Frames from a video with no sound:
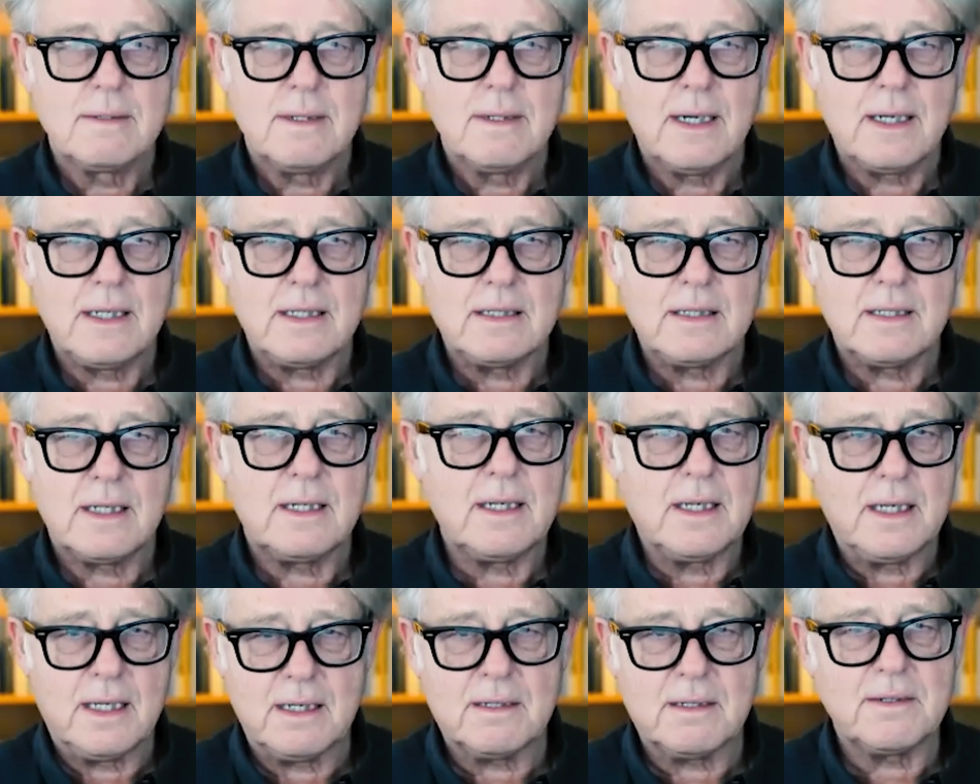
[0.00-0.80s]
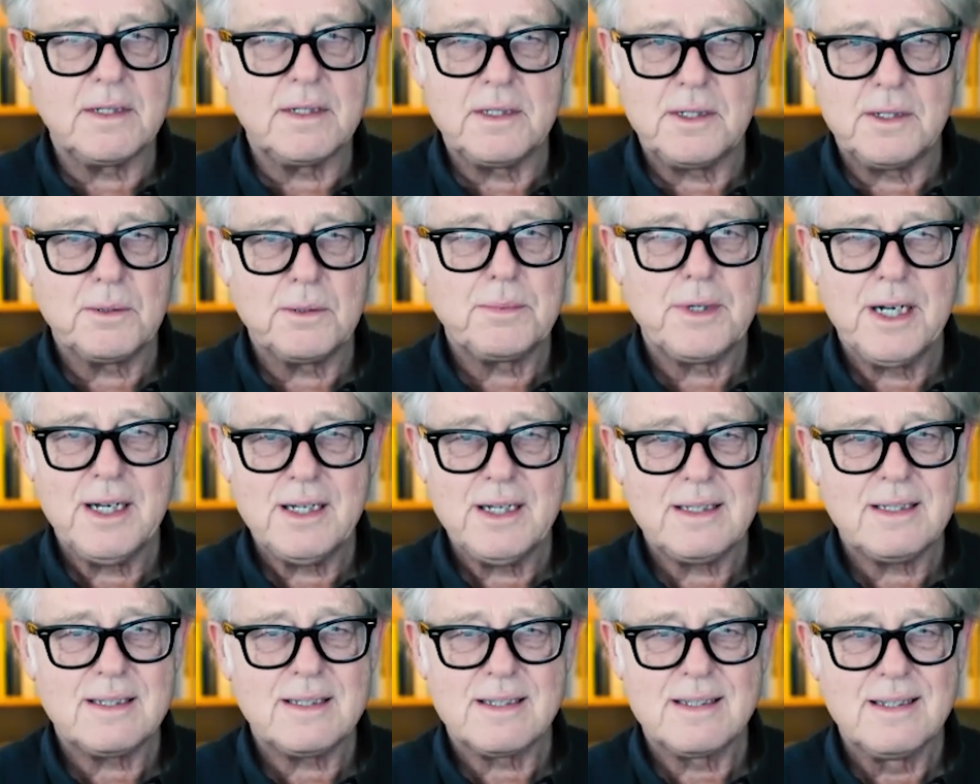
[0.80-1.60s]
And he said, increase your
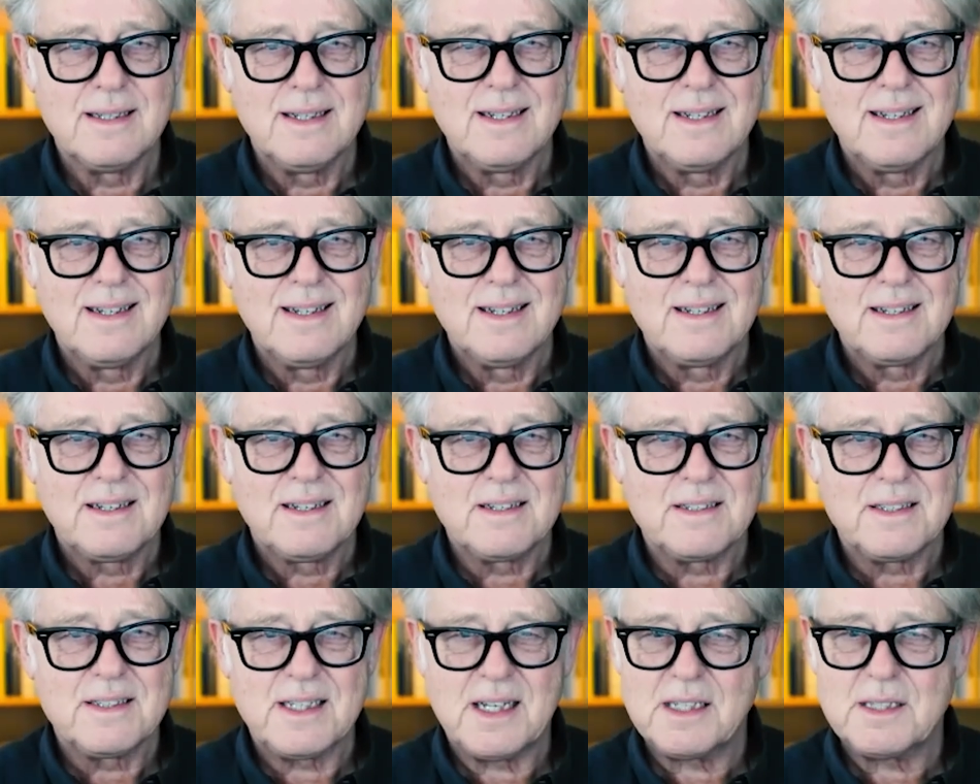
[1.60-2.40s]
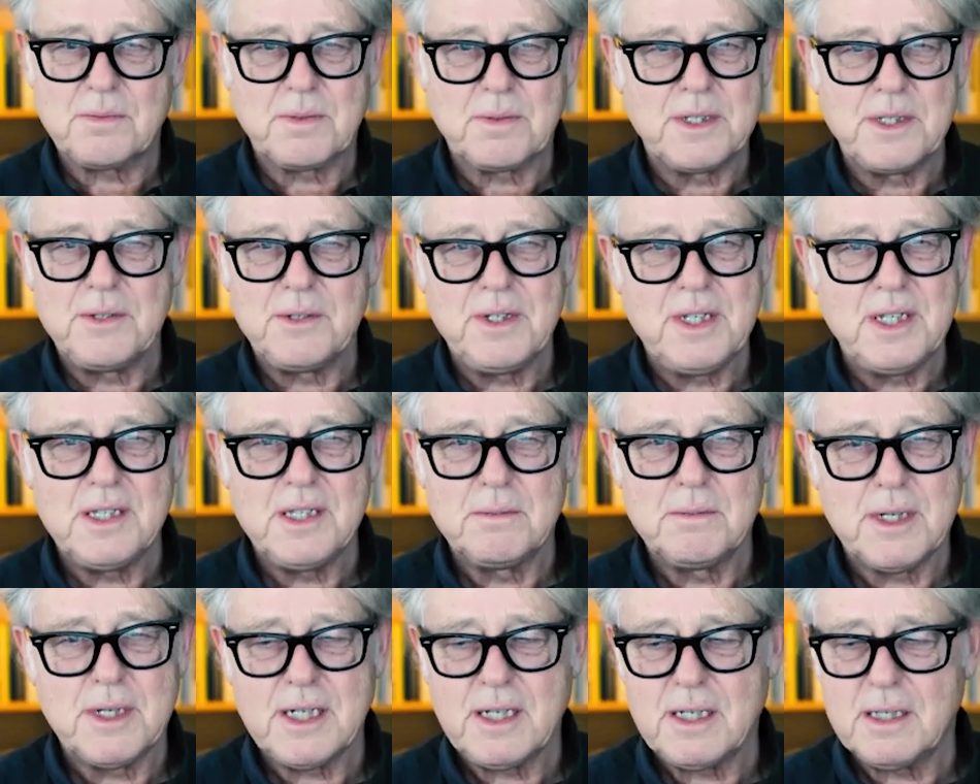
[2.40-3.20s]
price because that's when you need the
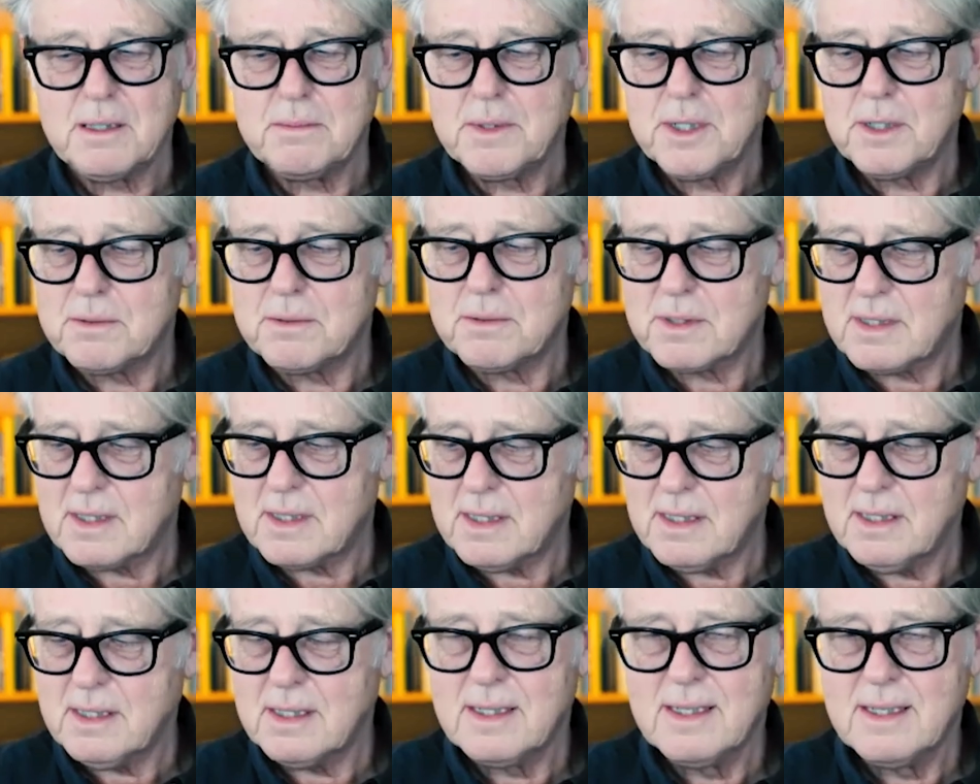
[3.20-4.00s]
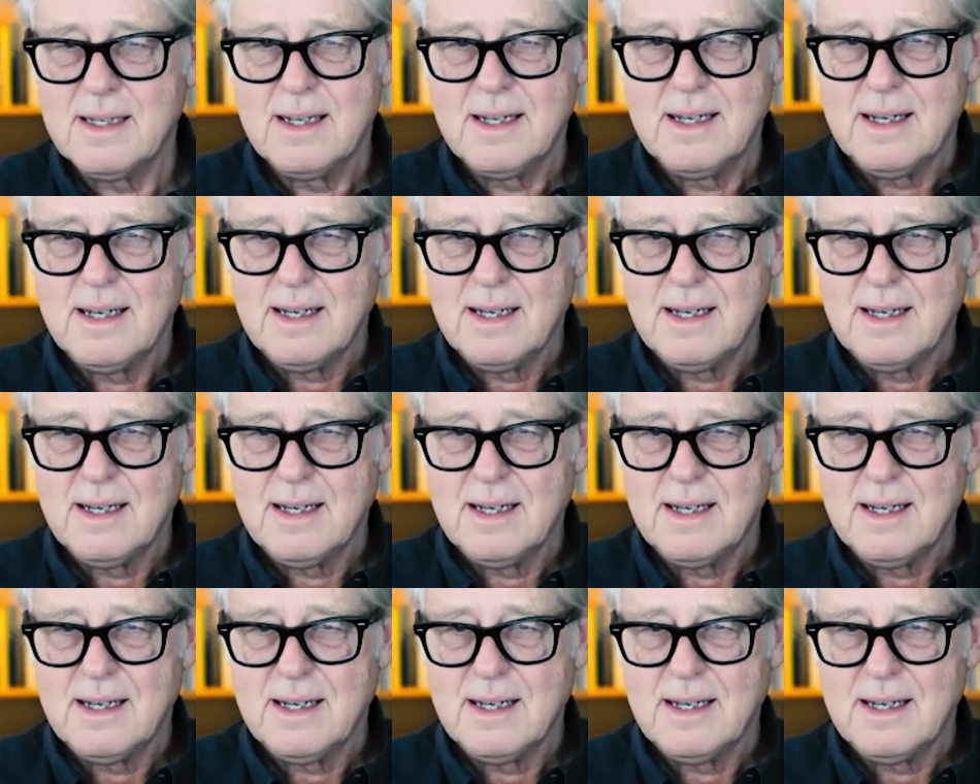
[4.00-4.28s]
money the most, right? Yeah.